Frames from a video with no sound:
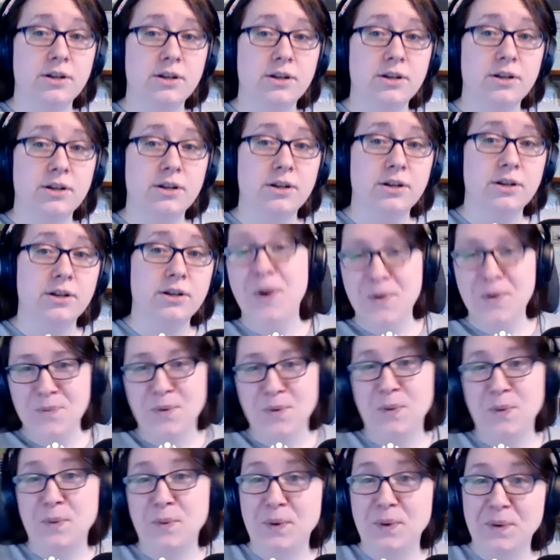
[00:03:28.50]
Dublin have
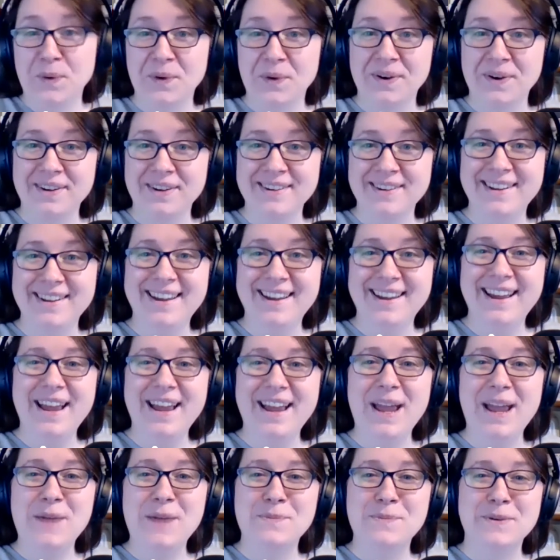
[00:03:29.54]
run a number of events here
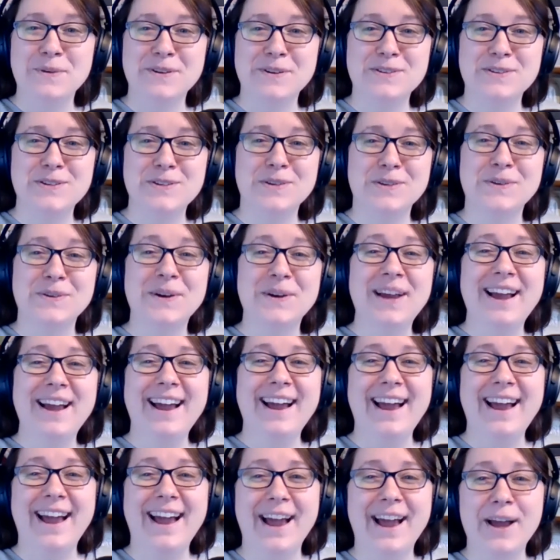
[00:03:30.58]
when we were
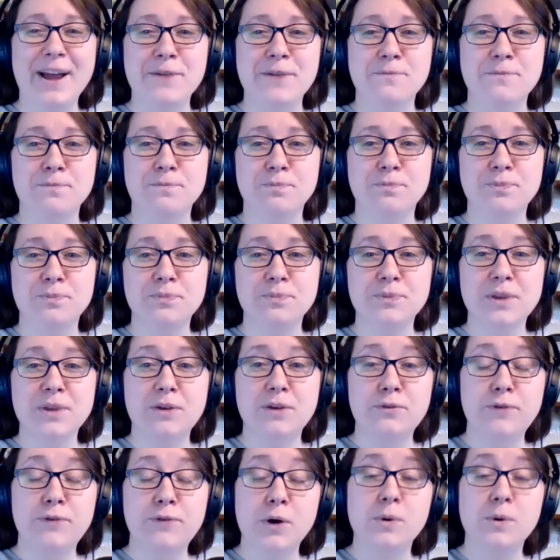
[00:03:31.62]
able to,
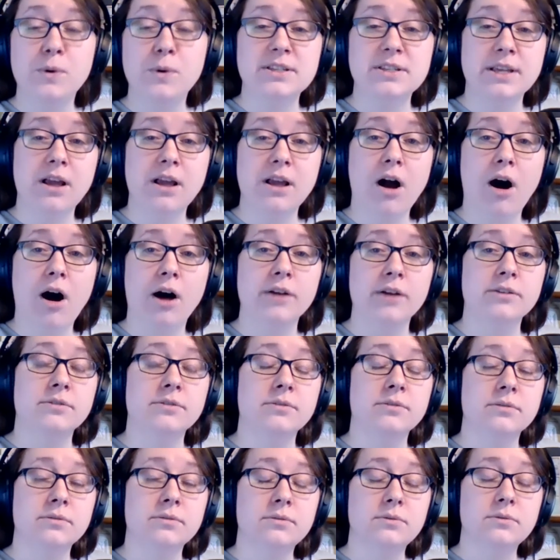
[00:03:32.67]
focusing on
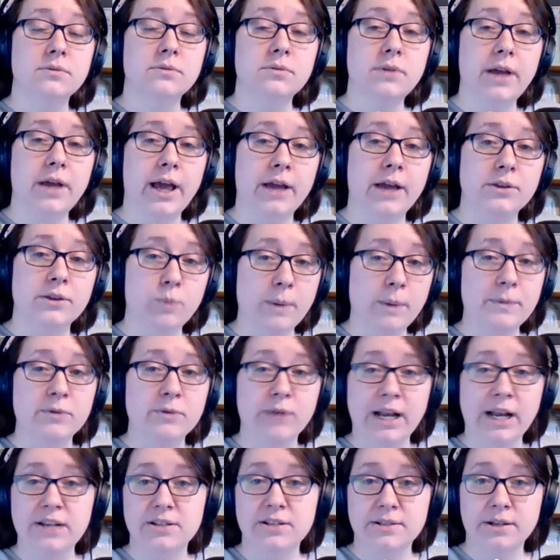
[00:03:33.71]
the women related to
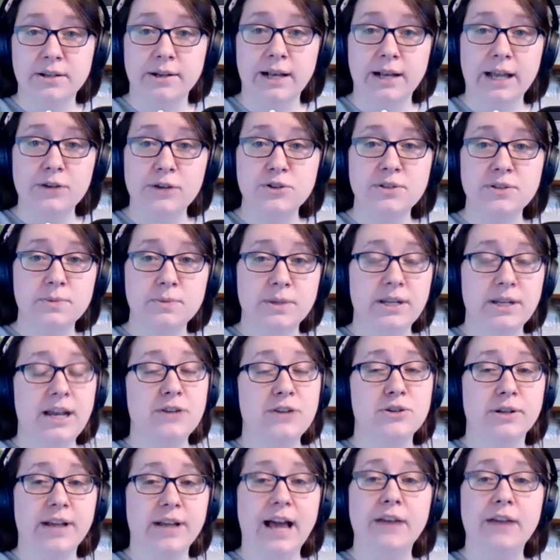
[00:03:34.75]
their collections, with the National
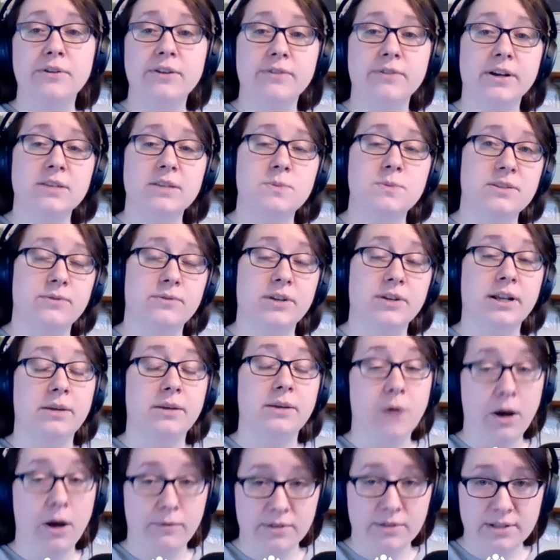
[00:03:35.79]
Gallery very specifically,
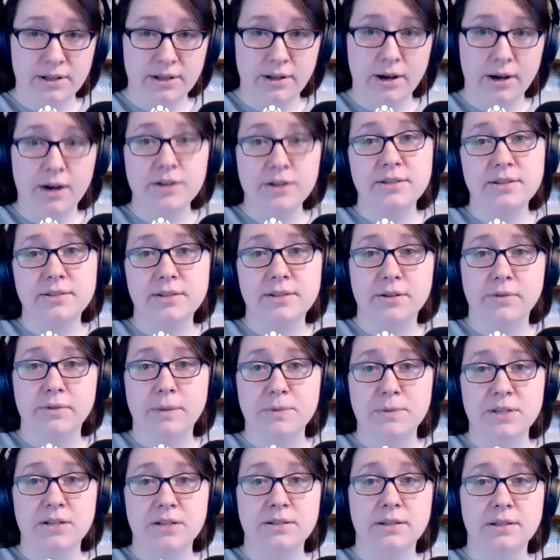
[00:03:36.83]
obviously the artists that are
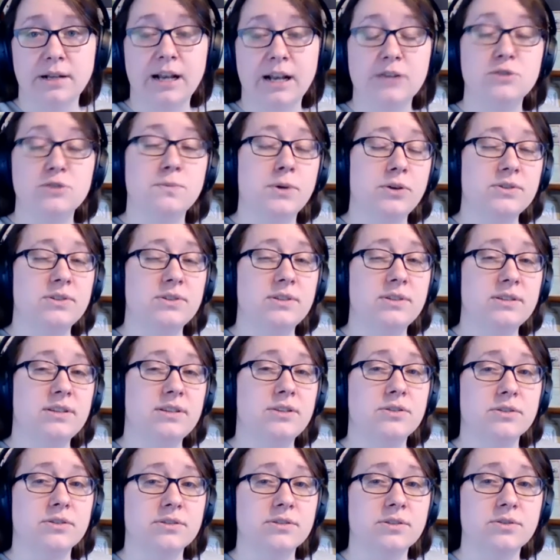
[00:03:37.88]
represented in the collection, but also the
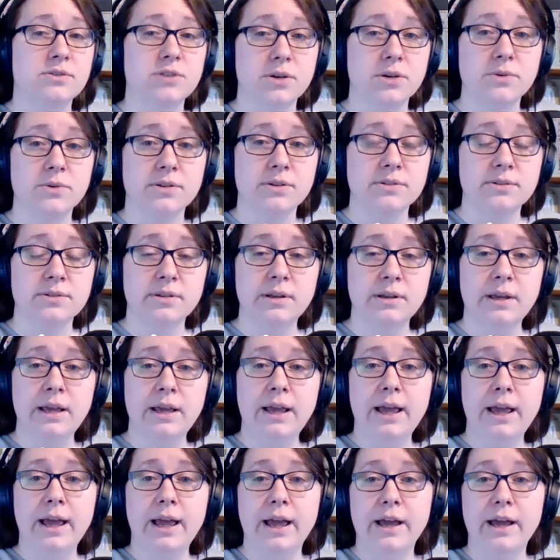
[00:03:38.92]
sitters and donors
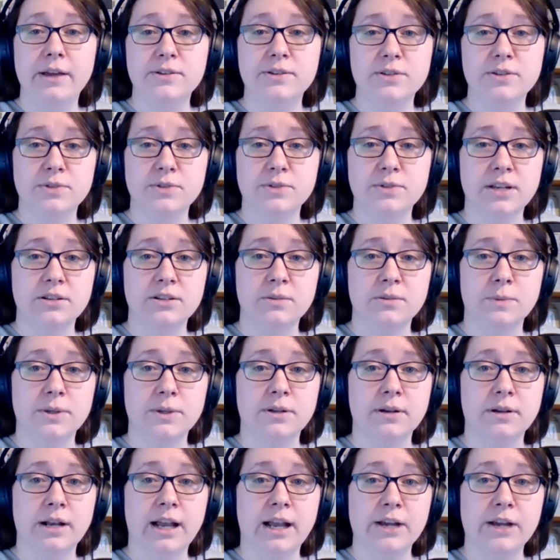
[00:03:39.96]
associated with their
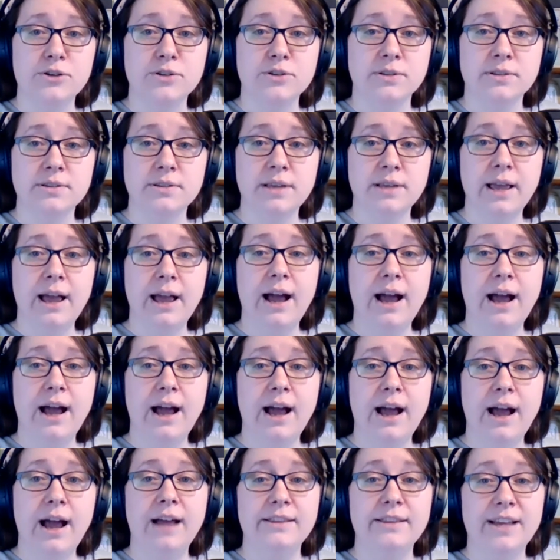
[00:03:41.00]
collections. And
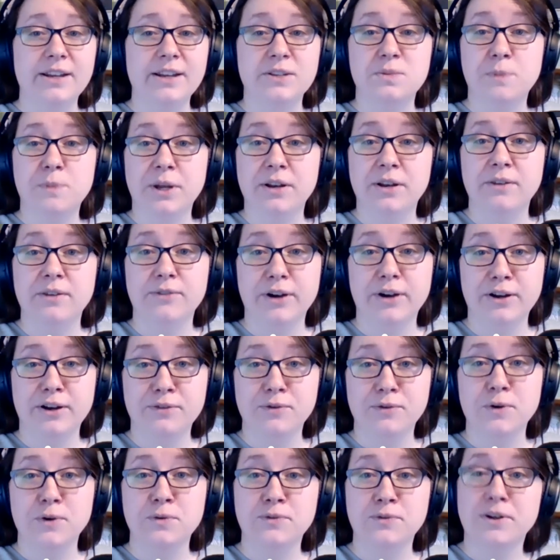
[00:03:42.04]
that has been a very
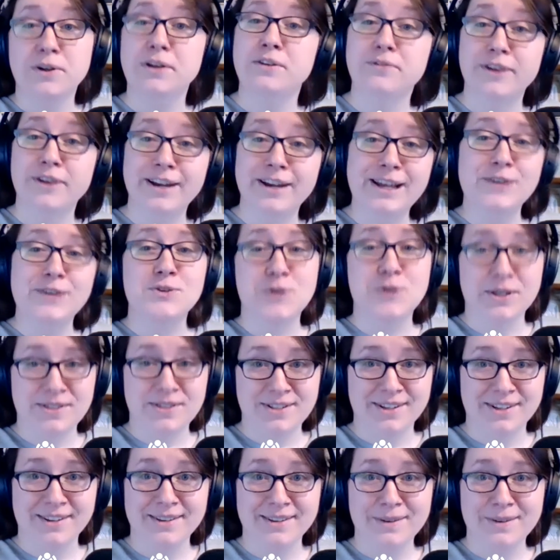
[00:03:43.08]
fruitful and a very
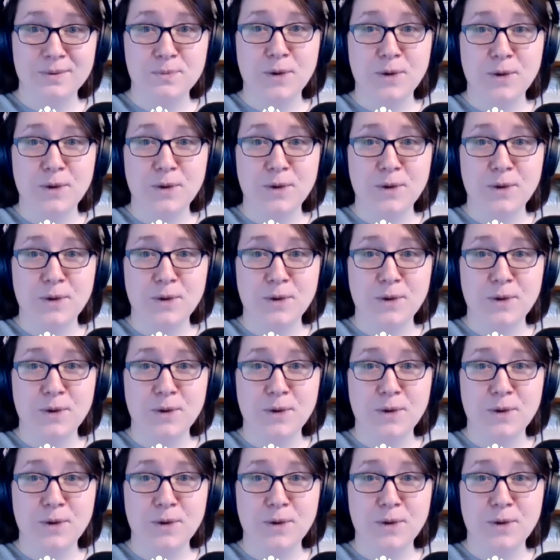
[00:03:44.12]
interesting project